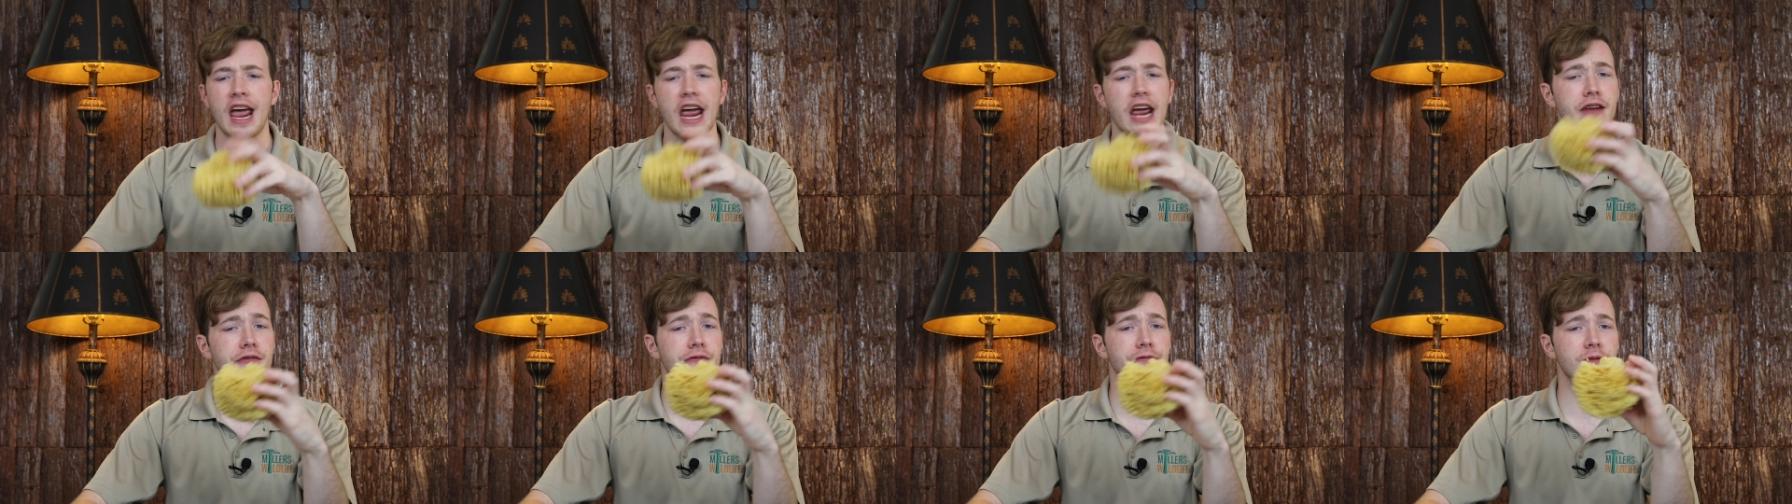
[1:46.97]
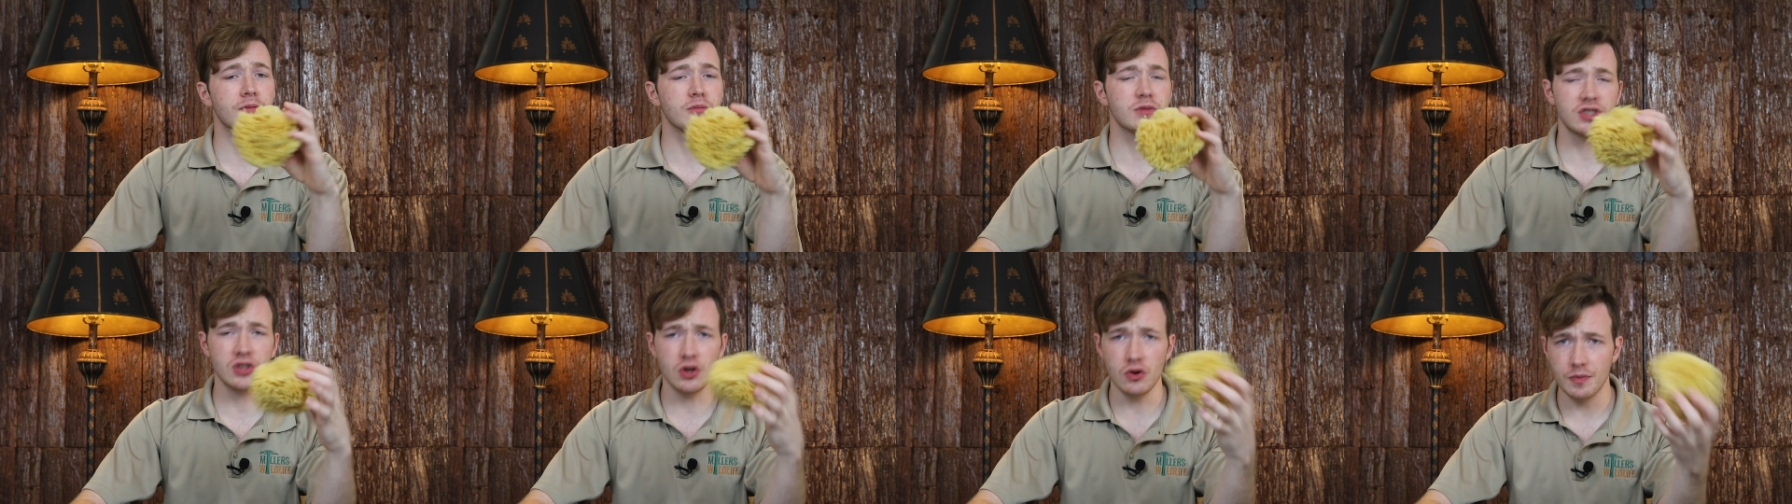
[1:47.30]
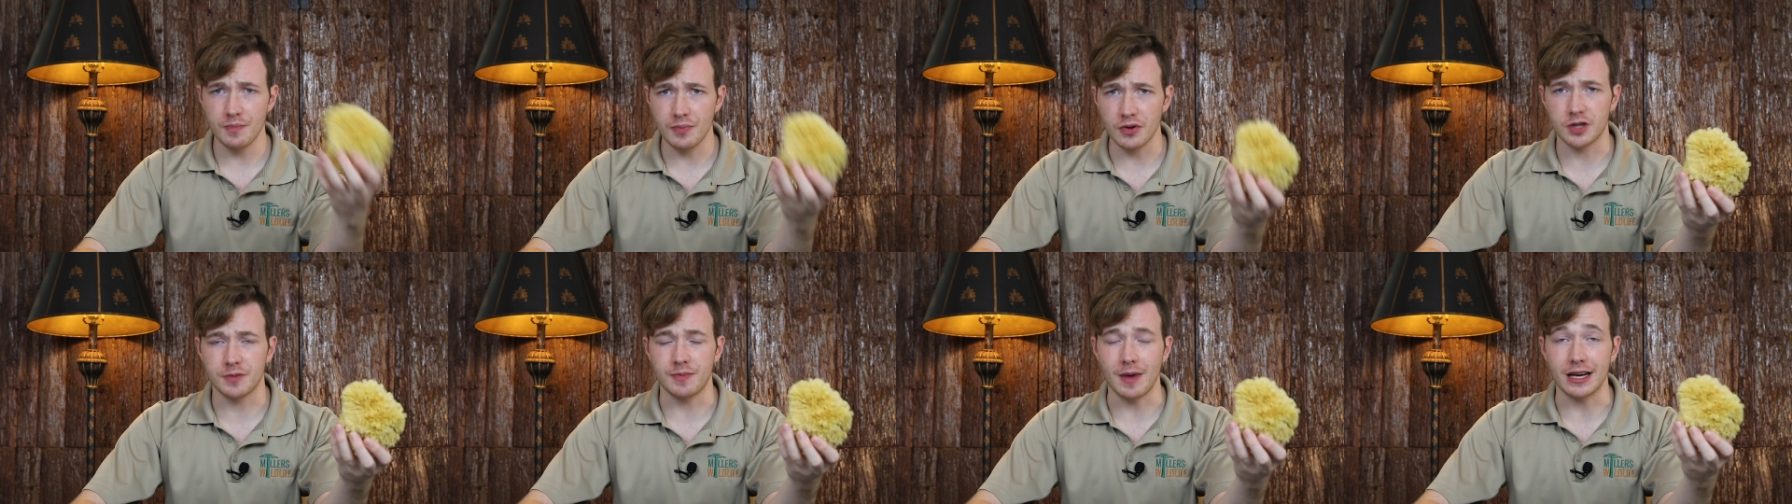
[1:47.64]
and from a
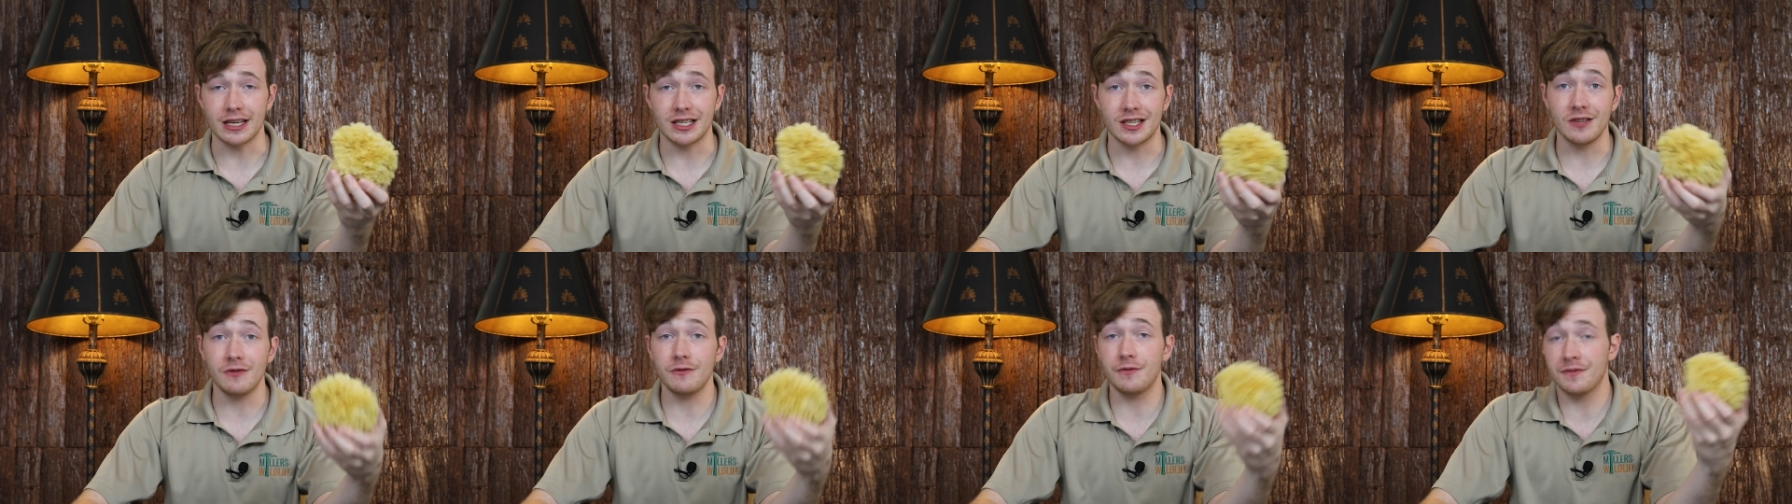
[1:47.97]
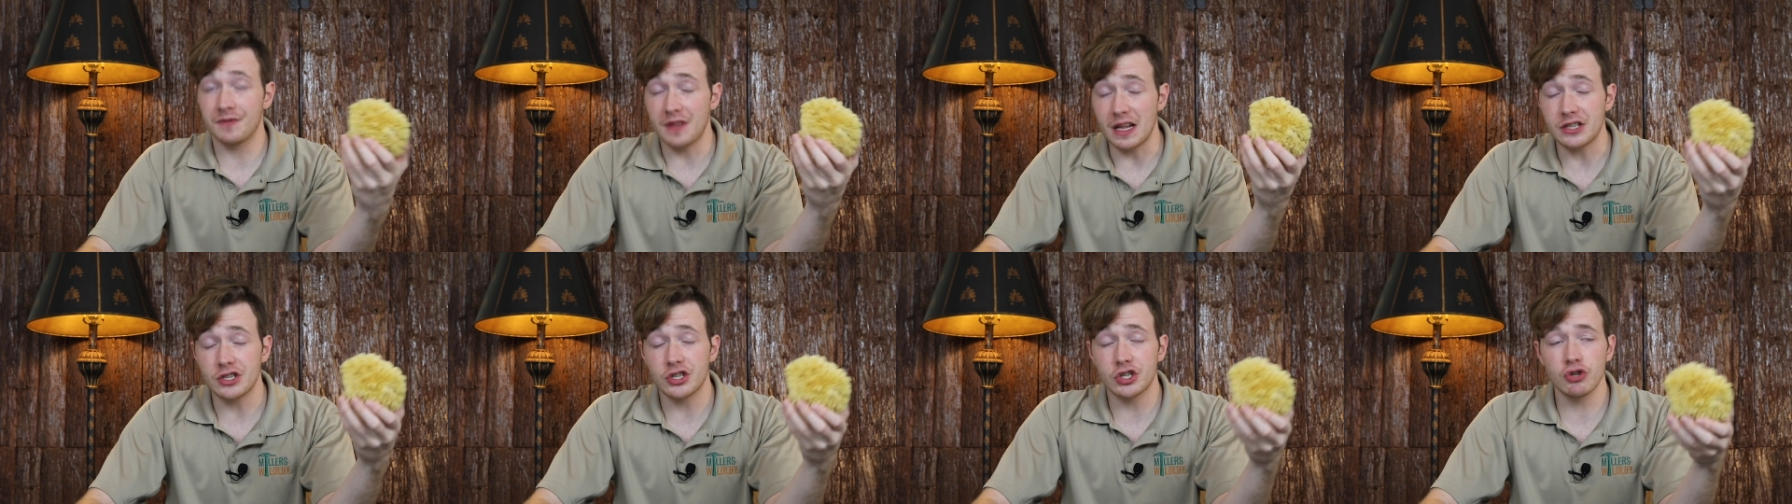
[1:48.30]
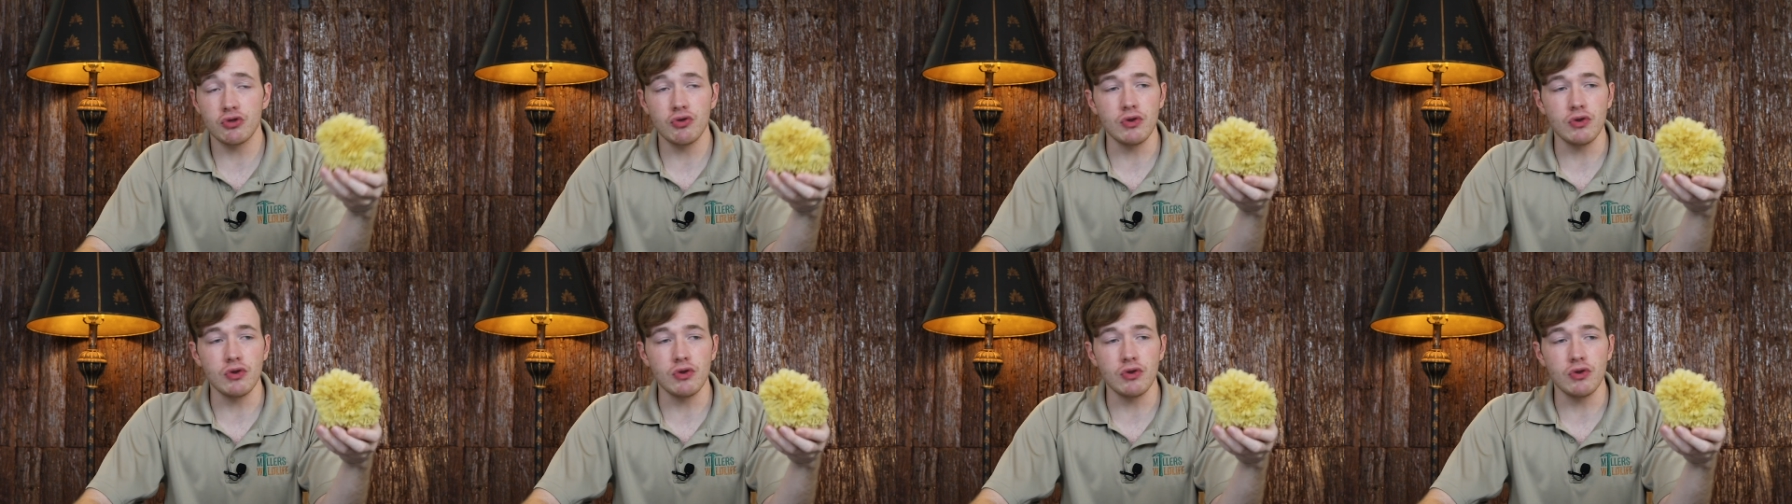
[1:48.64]
certain perspective, that's